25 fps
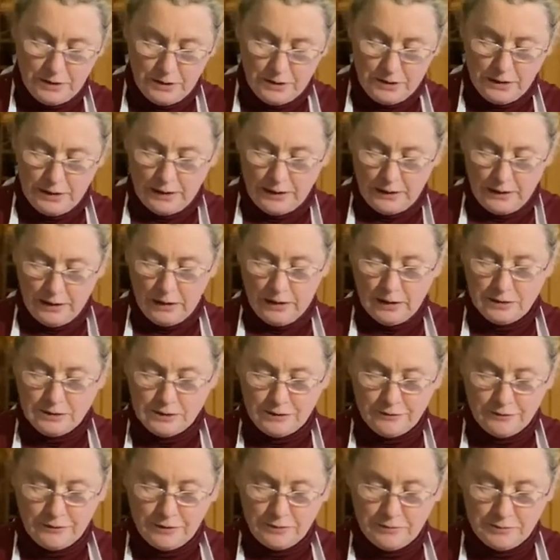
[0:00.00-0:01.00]
And lots
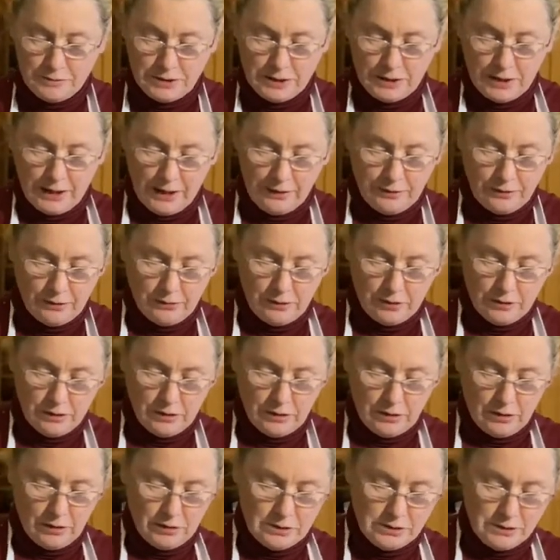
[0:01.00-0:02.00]
of them together are
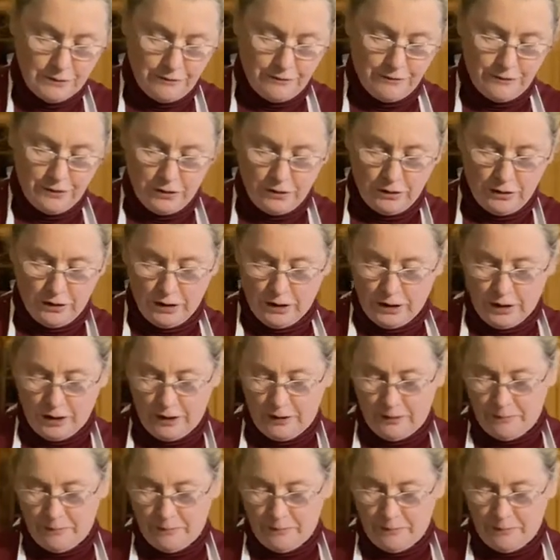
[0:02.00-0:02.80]
called fungi.